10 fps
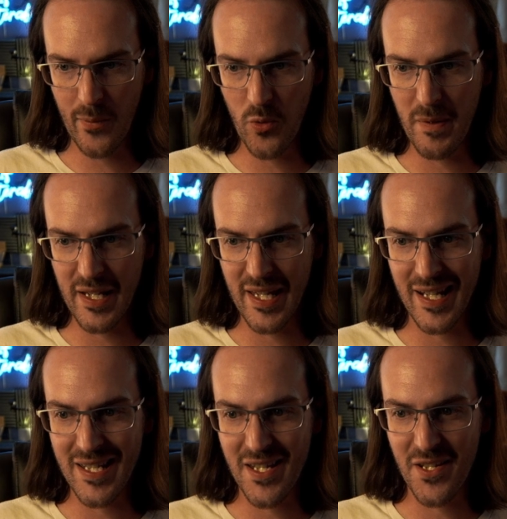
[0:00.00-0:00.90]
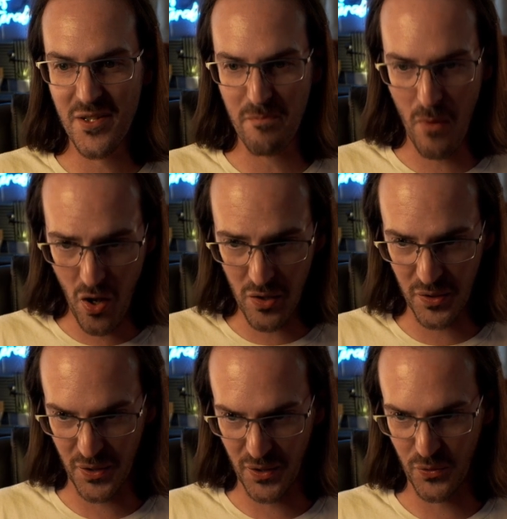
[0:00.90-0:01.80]
will be getting
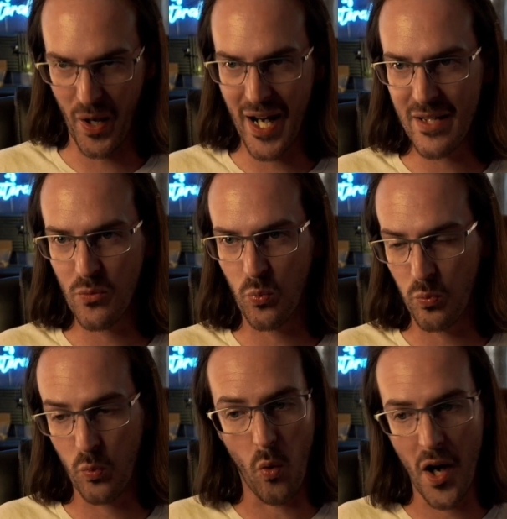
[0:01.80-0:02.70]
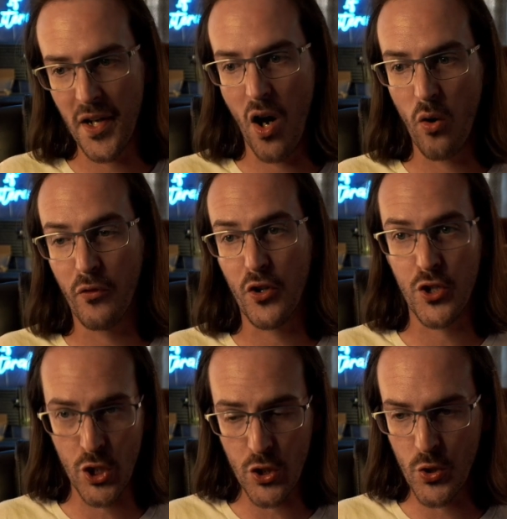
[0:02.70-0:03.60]
smaller, right? 1 over
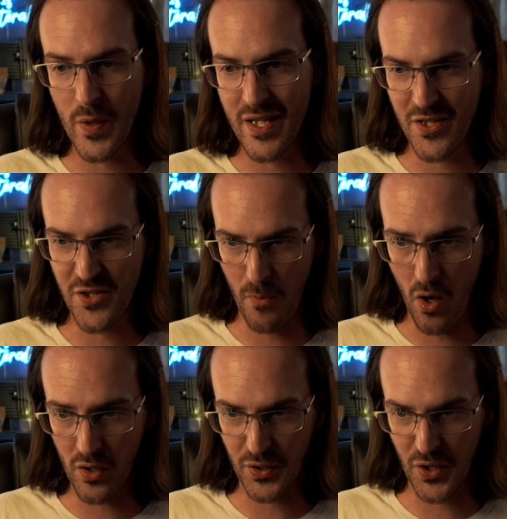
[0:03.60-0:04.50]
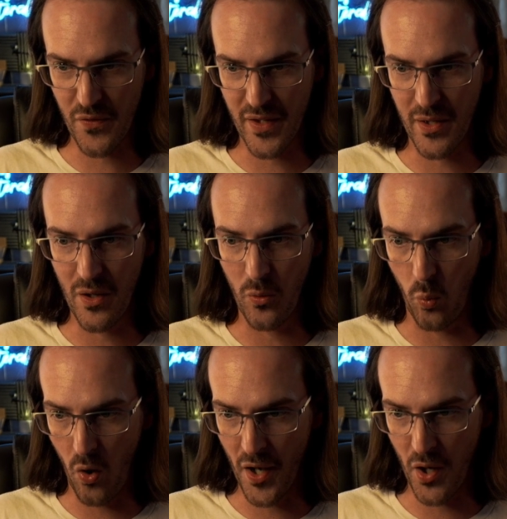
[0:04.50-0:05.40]
2 is smaller than
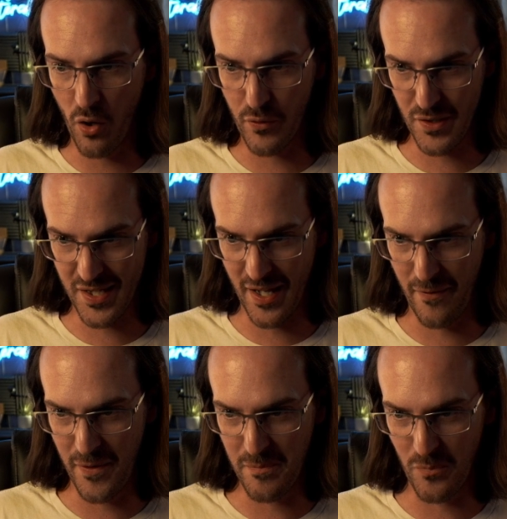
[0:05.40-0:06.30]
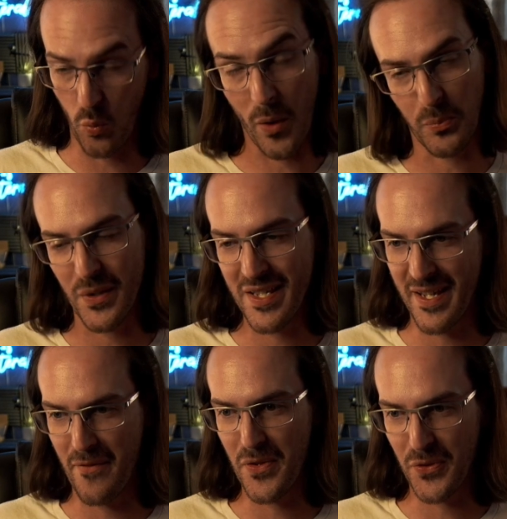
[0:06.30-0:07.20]
1 over 7,
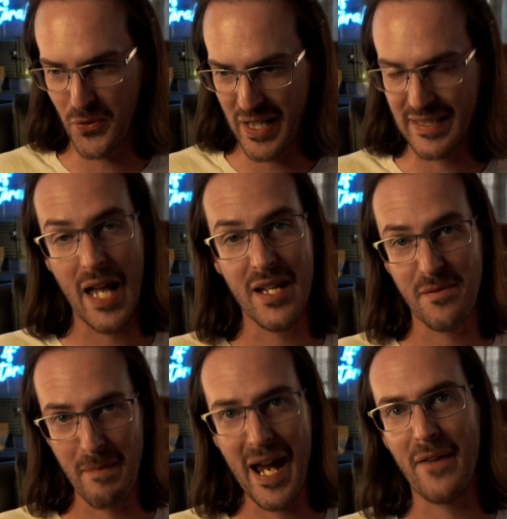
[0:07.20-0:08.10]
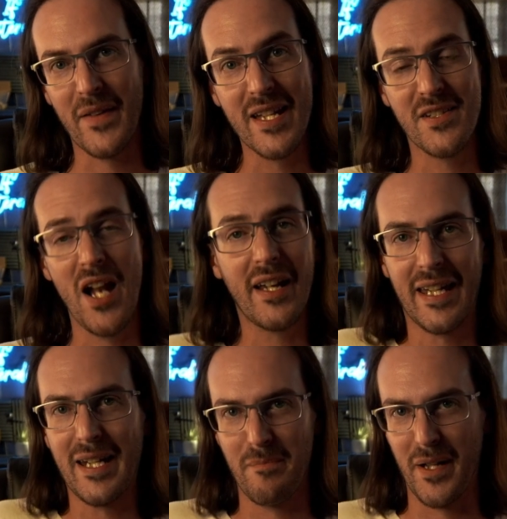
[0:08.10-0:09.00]
1.73. That is math. It's not
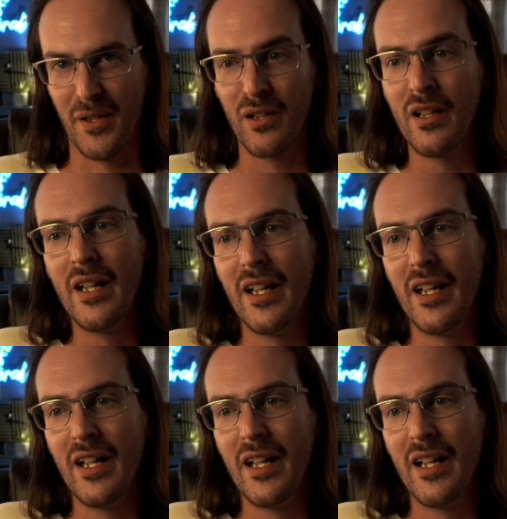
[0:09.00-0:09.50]
getting bigger.